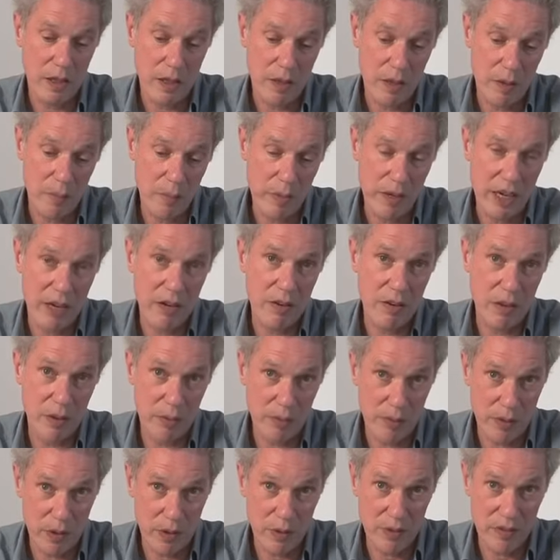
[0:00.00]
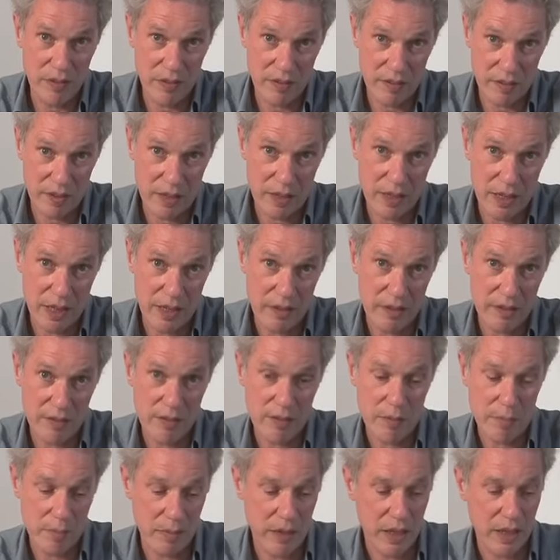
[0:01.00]
On parallel folds, it's the lengths
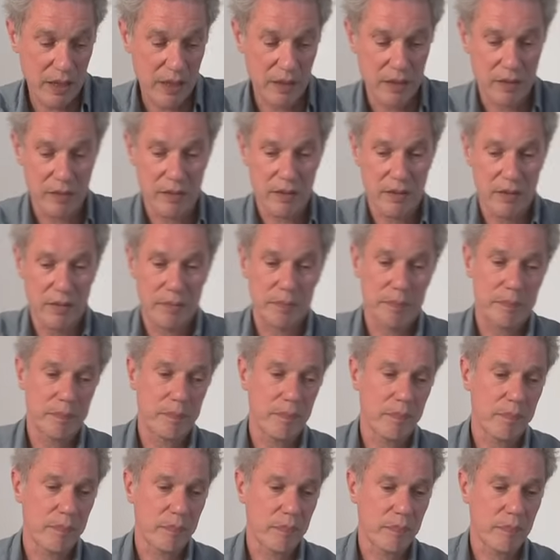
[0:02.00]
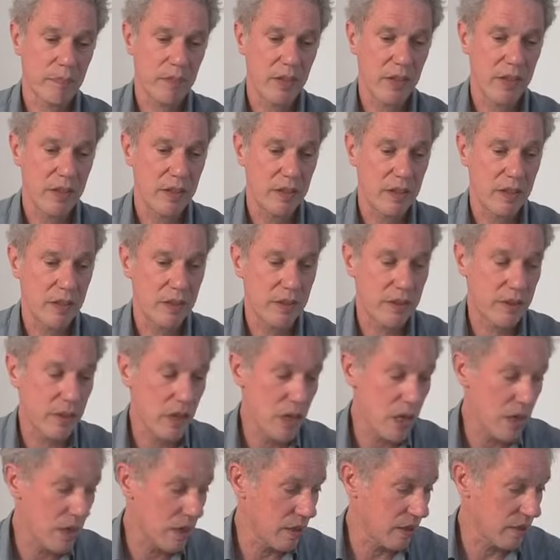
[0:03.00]
that balance. And the
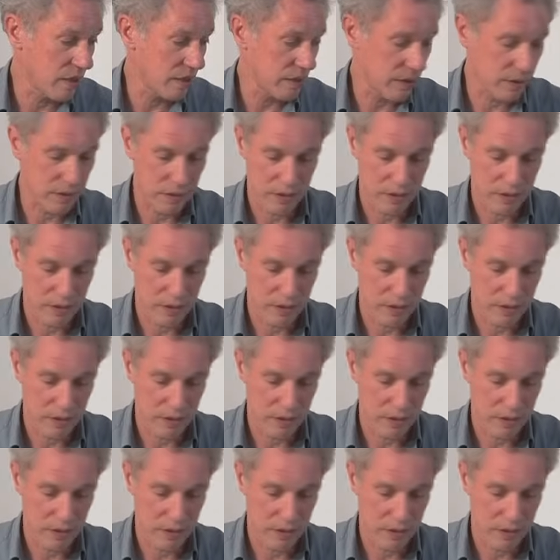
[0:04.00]
third